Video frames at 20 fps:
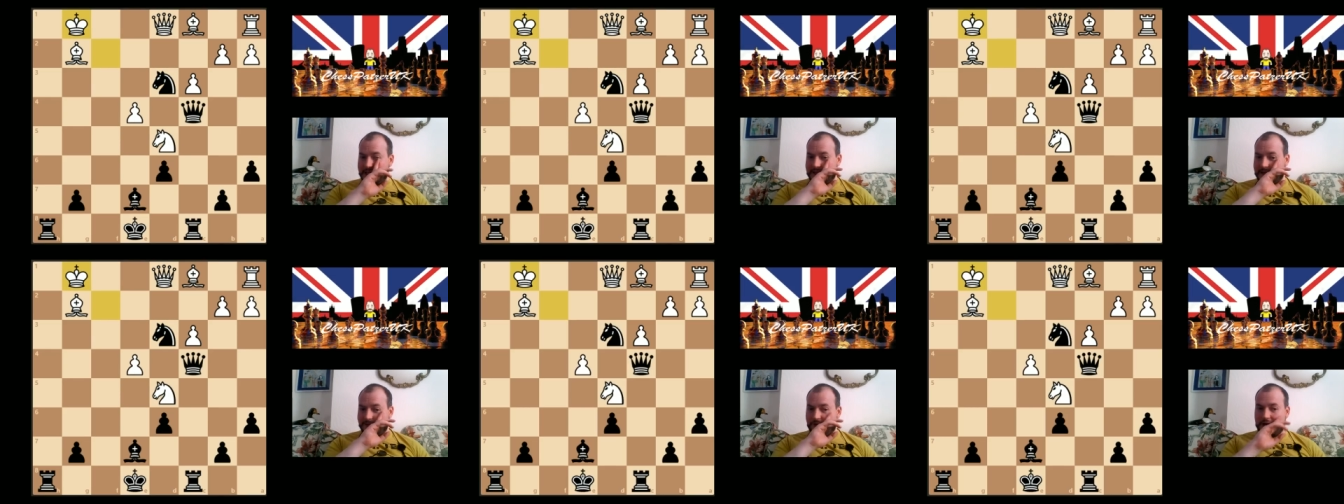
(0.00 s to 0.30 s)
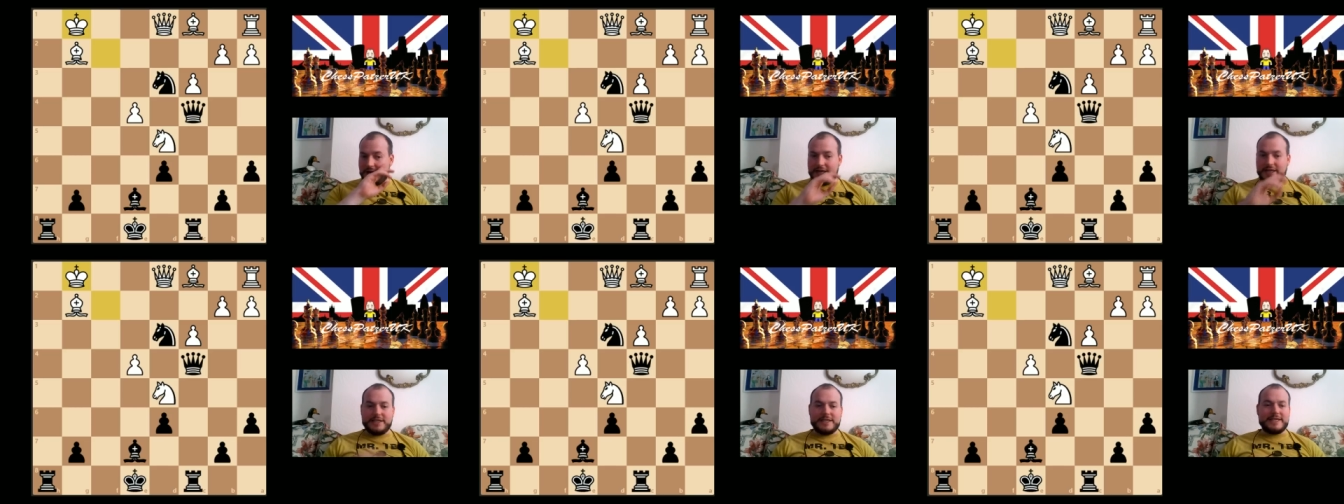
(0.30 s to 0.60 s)
he's
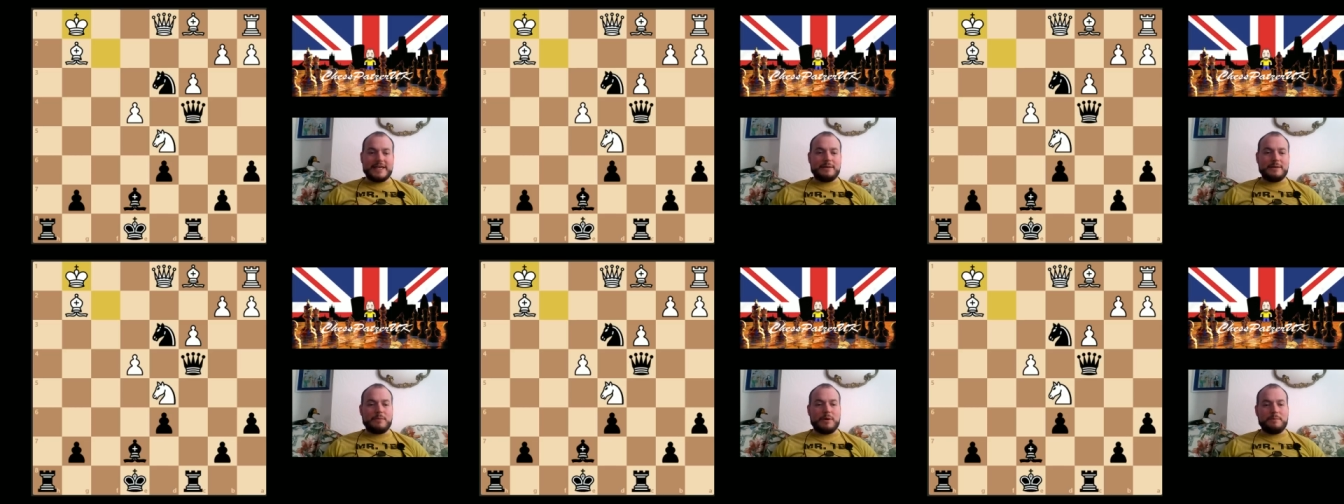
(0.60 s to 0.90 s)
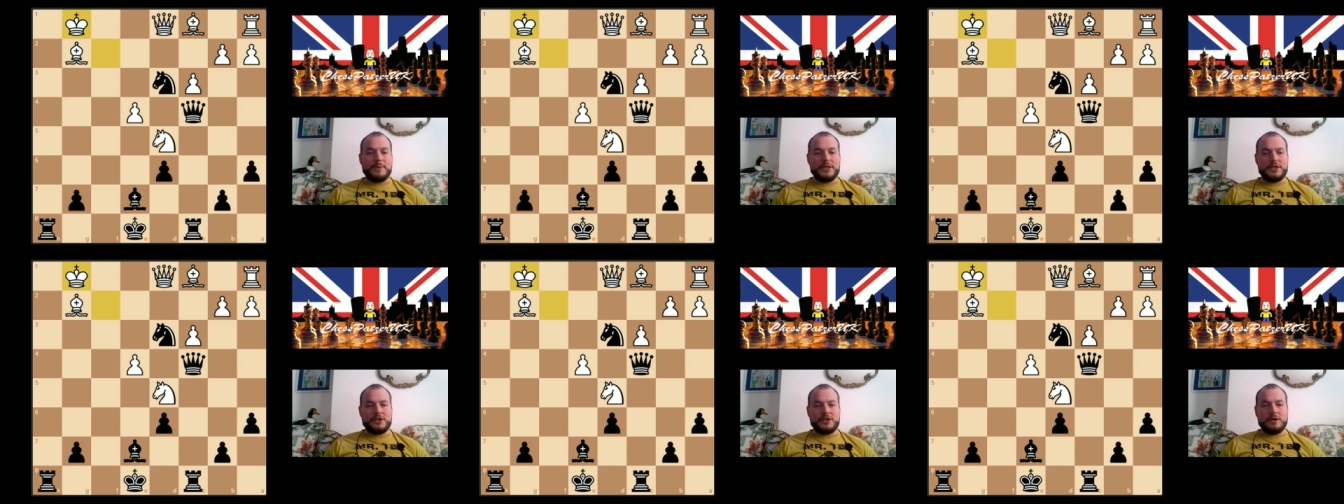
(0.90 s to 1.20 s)
threatening to take my
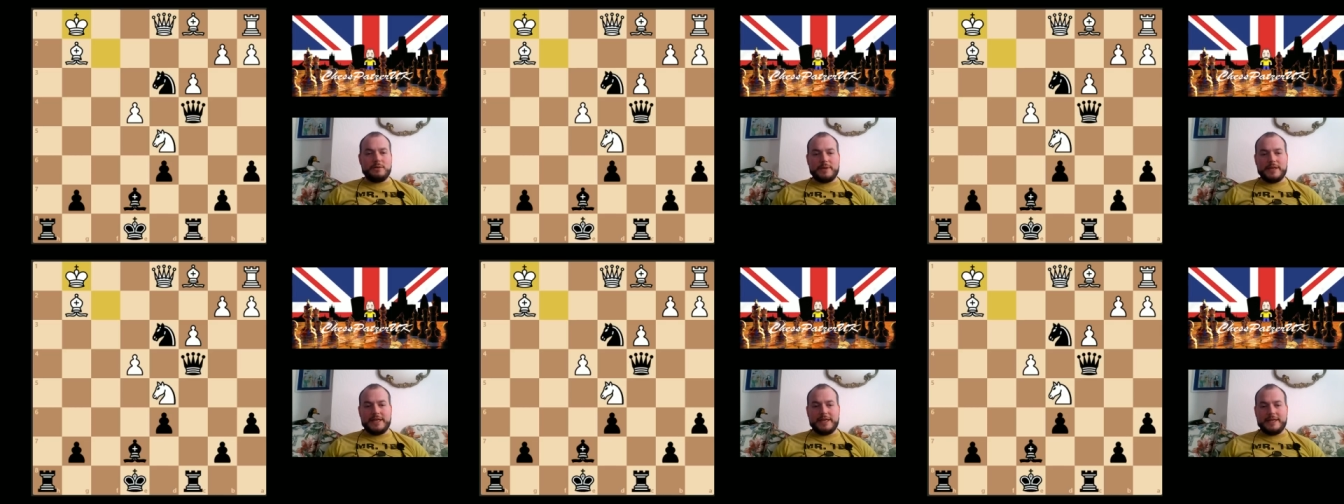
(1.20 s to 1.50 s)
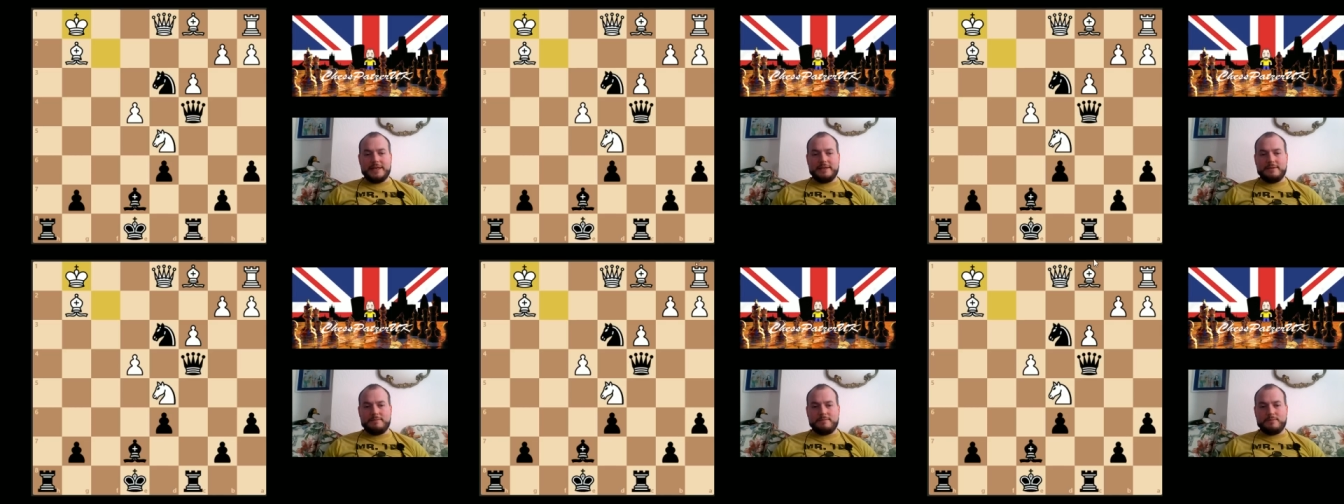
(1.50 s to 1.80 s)
bishop and
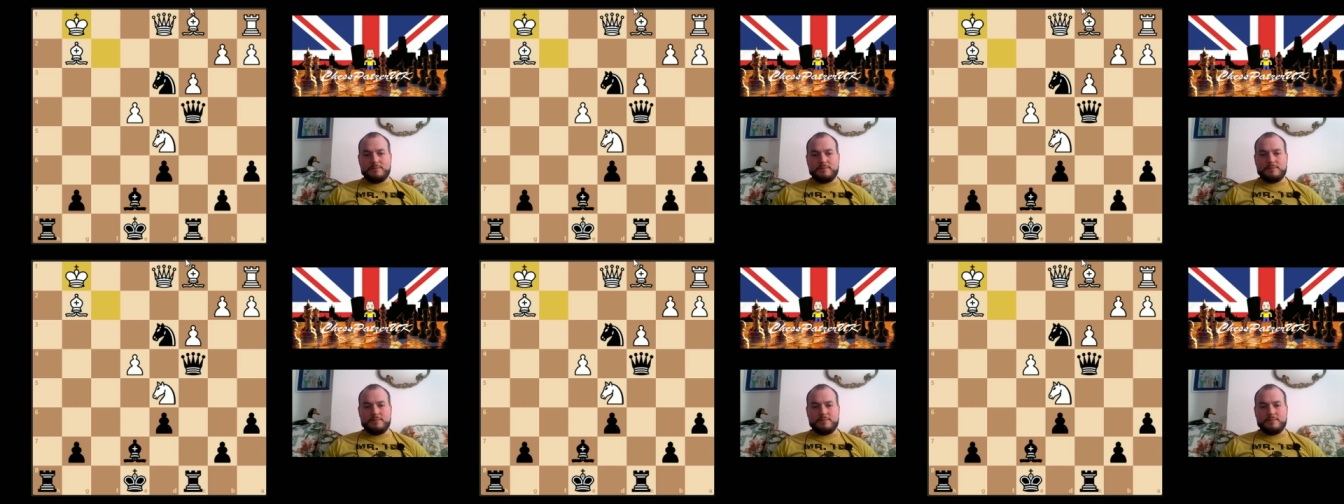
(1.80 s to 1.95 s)
then